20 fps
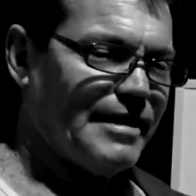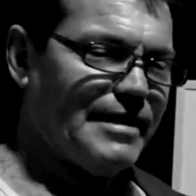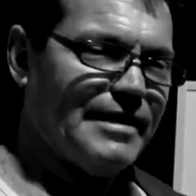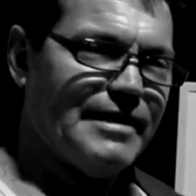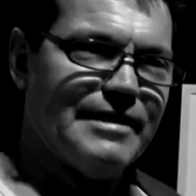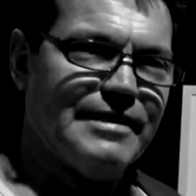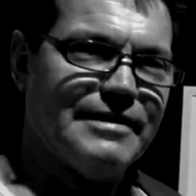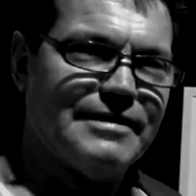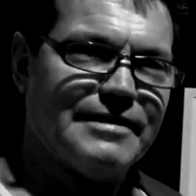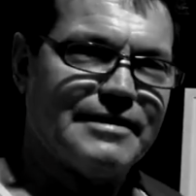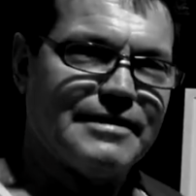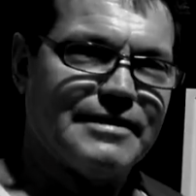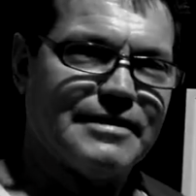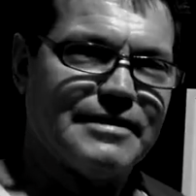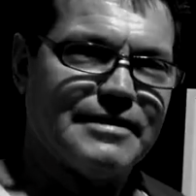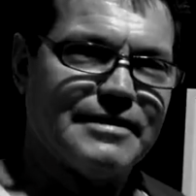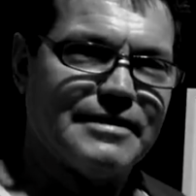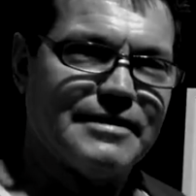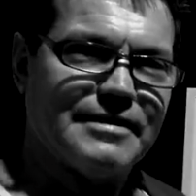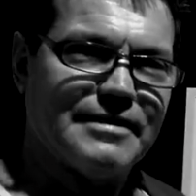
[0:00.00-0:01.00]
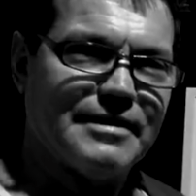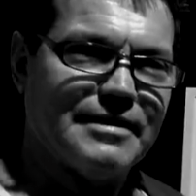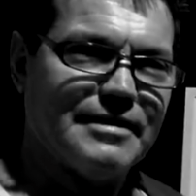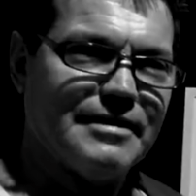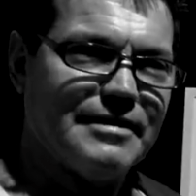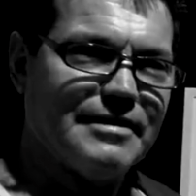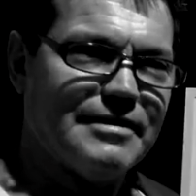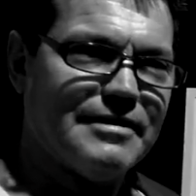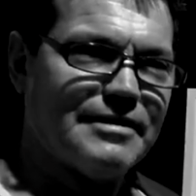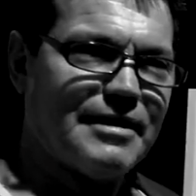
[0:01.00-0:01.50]
is
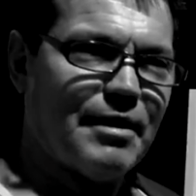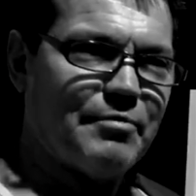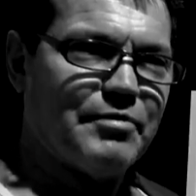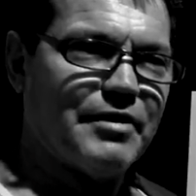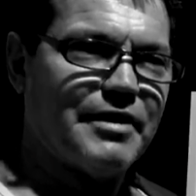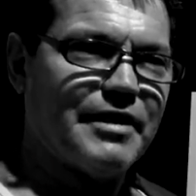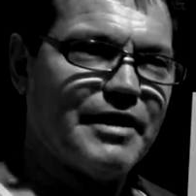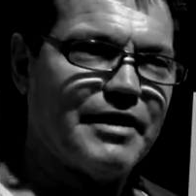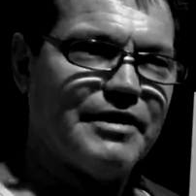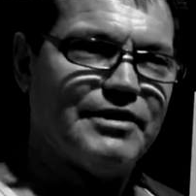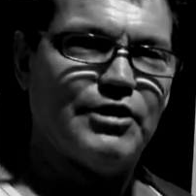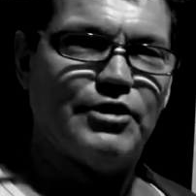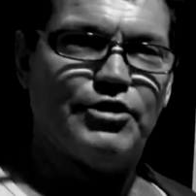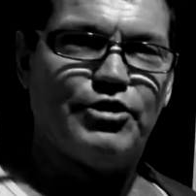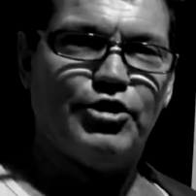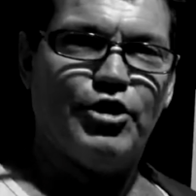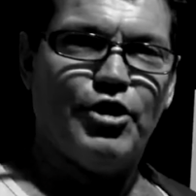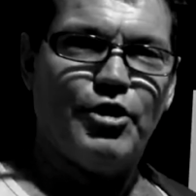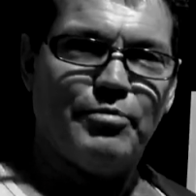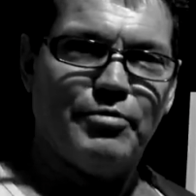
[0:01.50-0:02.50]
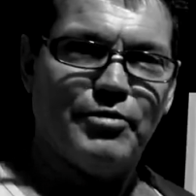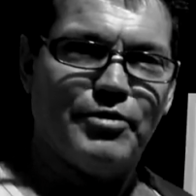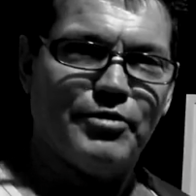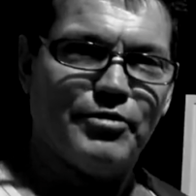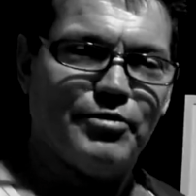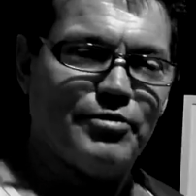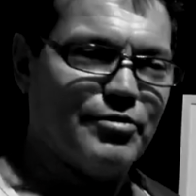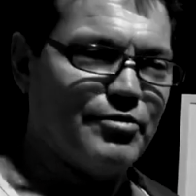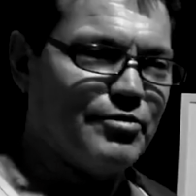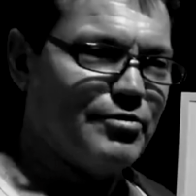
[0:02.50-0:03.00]
something that is assumed
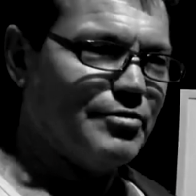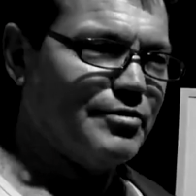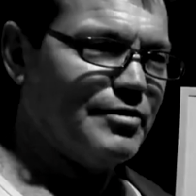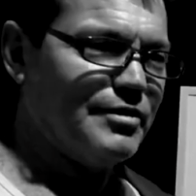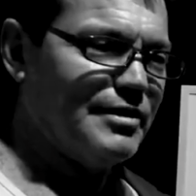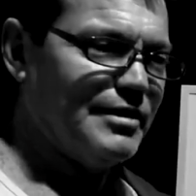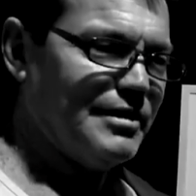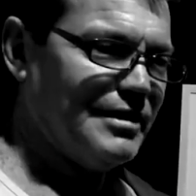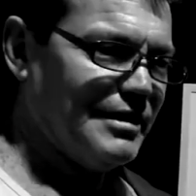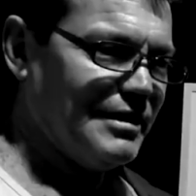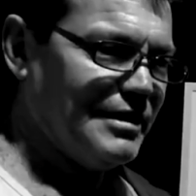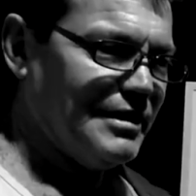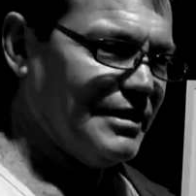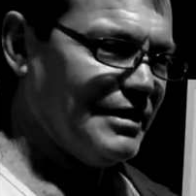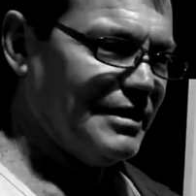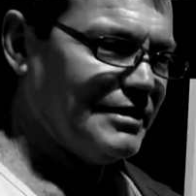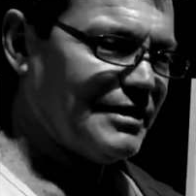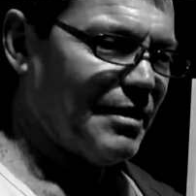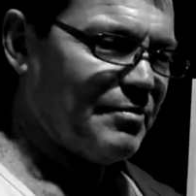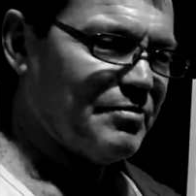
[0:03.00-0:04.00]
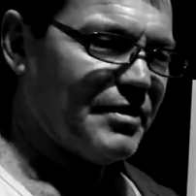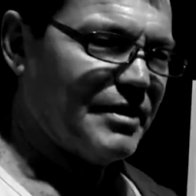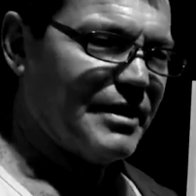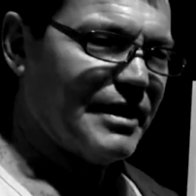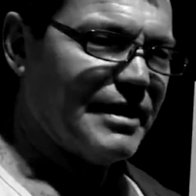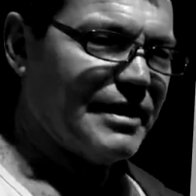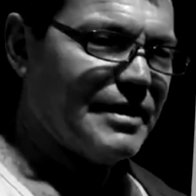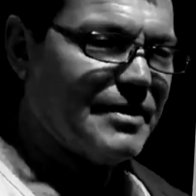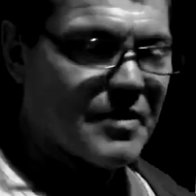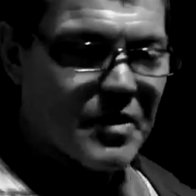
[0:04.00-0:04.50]
or something
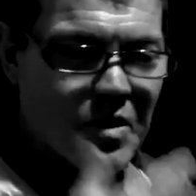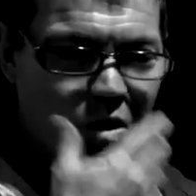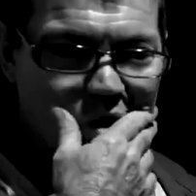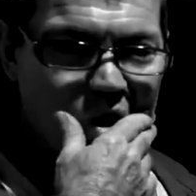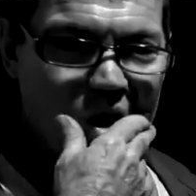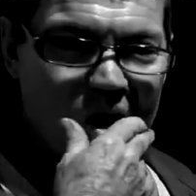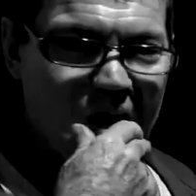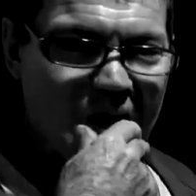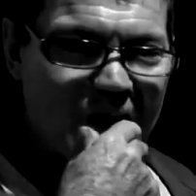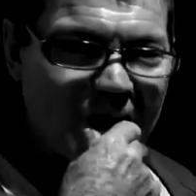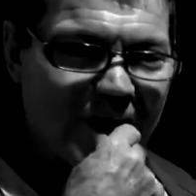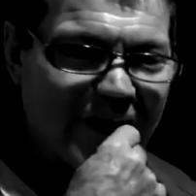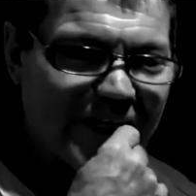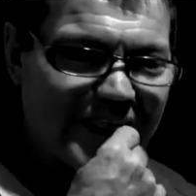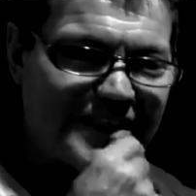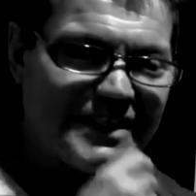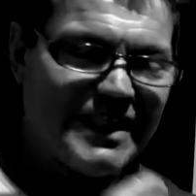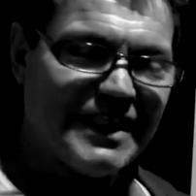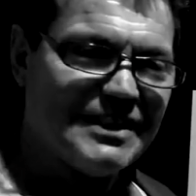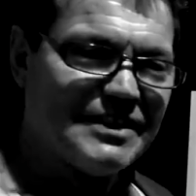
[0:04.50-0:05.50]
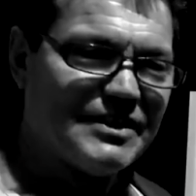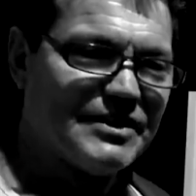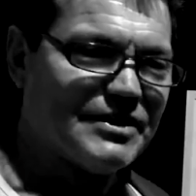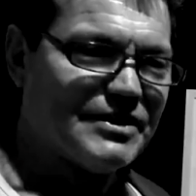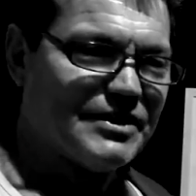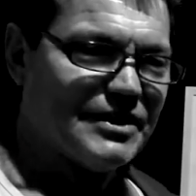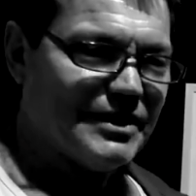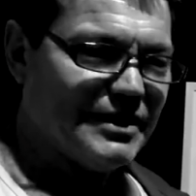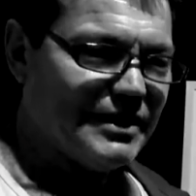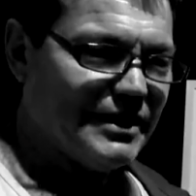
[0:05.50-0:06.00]
that
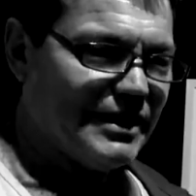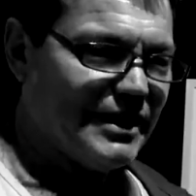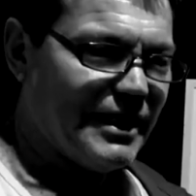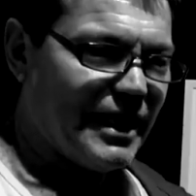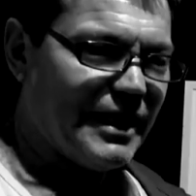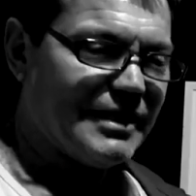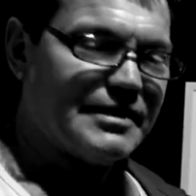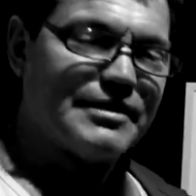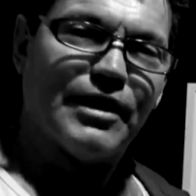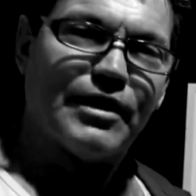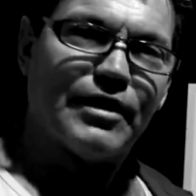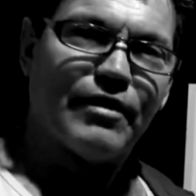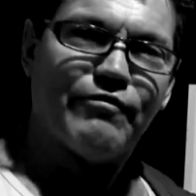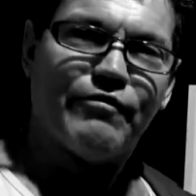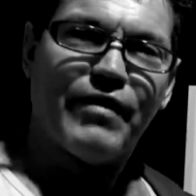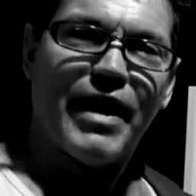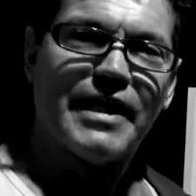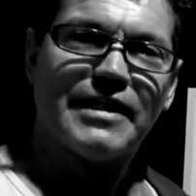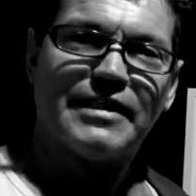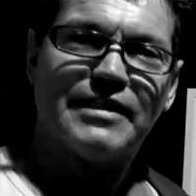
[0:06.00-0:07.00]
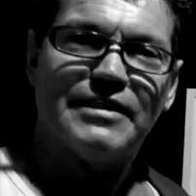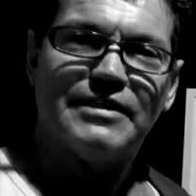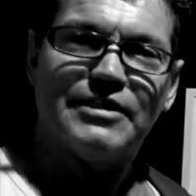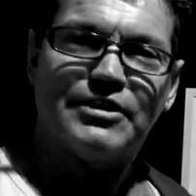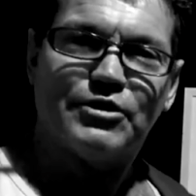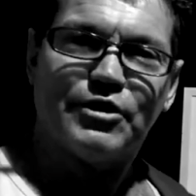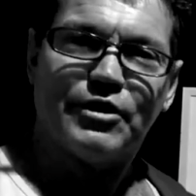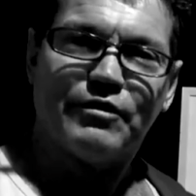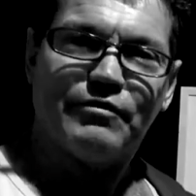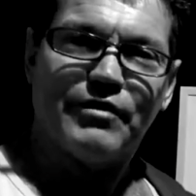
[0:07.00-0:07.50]
exists until a fact is
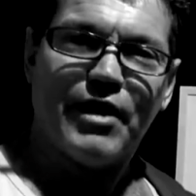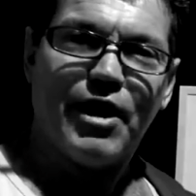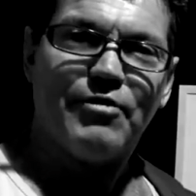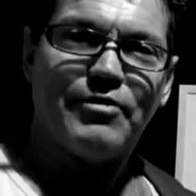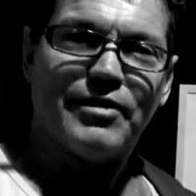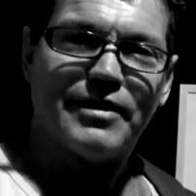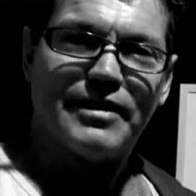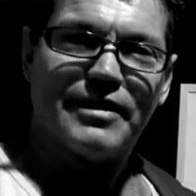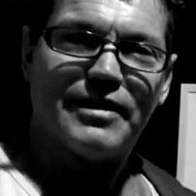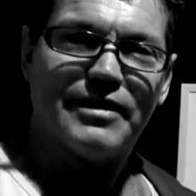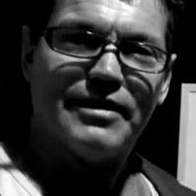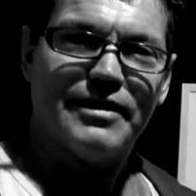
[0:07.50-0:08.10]
sort of known.